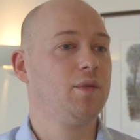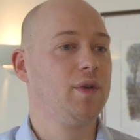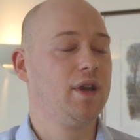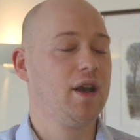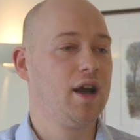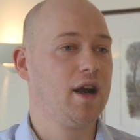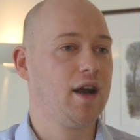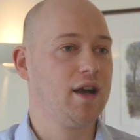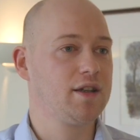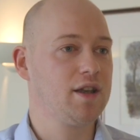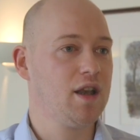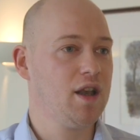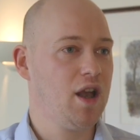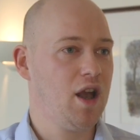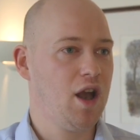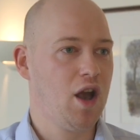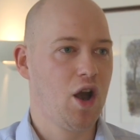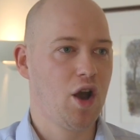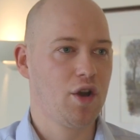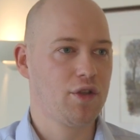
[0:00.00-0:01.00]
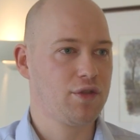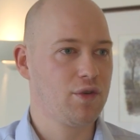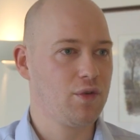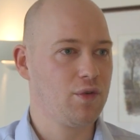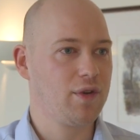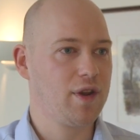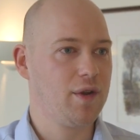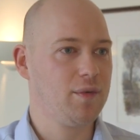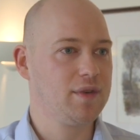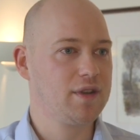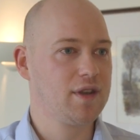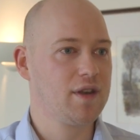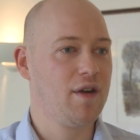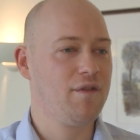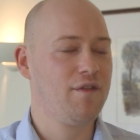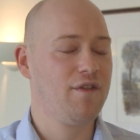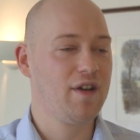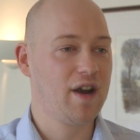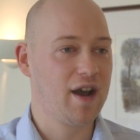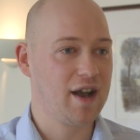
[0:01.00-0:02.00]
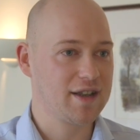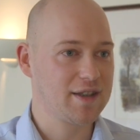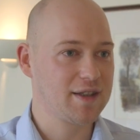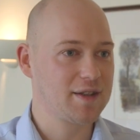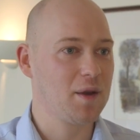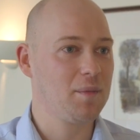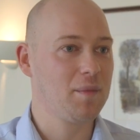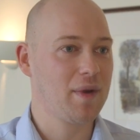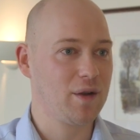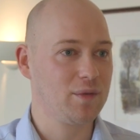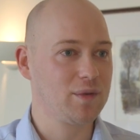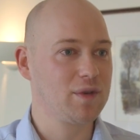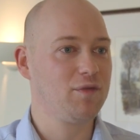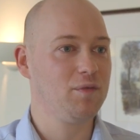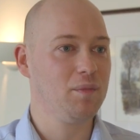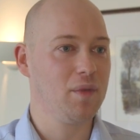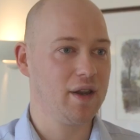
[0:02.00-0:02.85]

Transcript: that we had, I thought it was a vast amount of